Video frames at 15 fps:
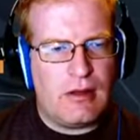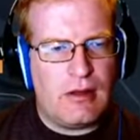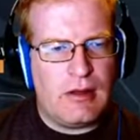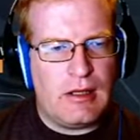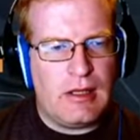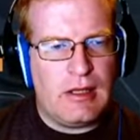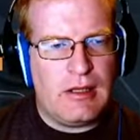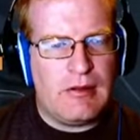
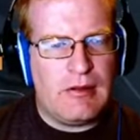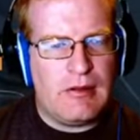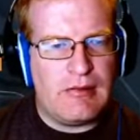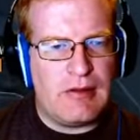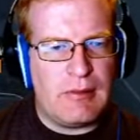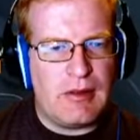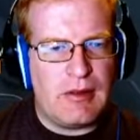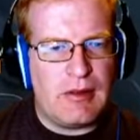he did the
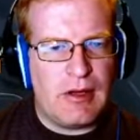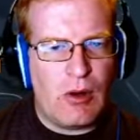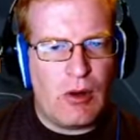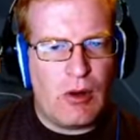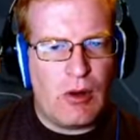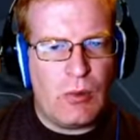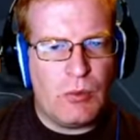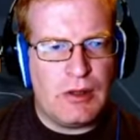same thing,
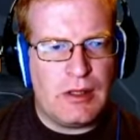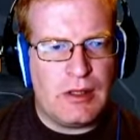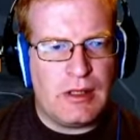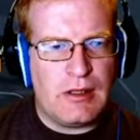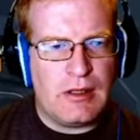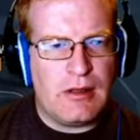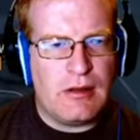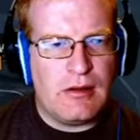
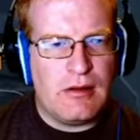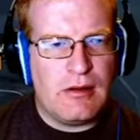only